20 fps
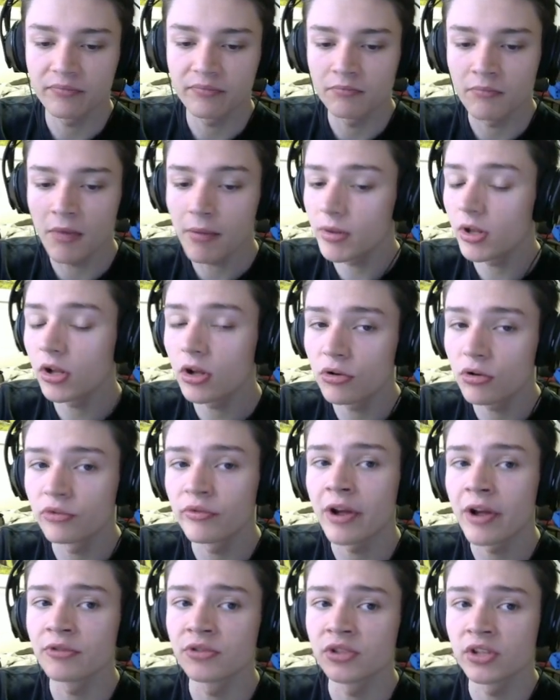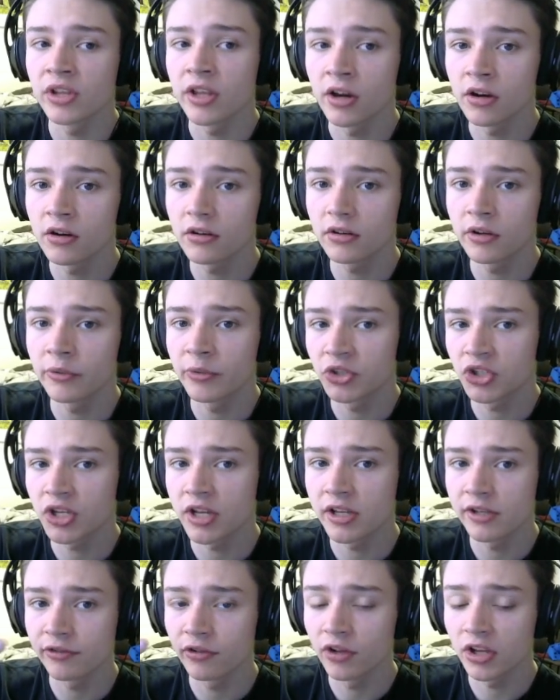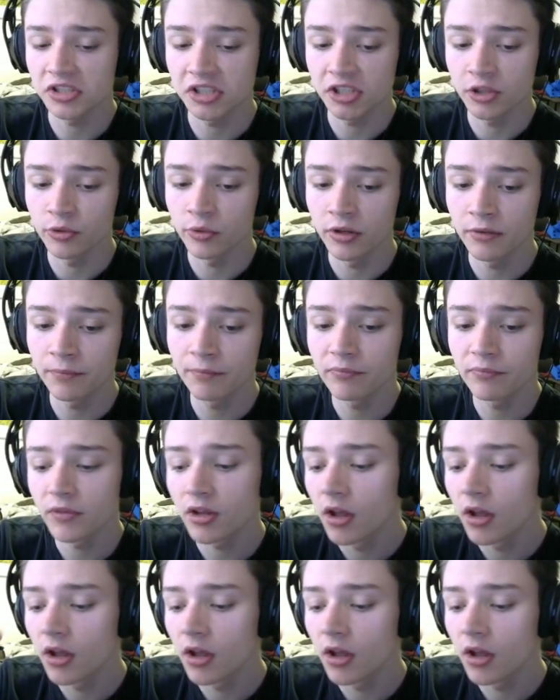maybe they'll go to rounds there, in which case Velocity will win.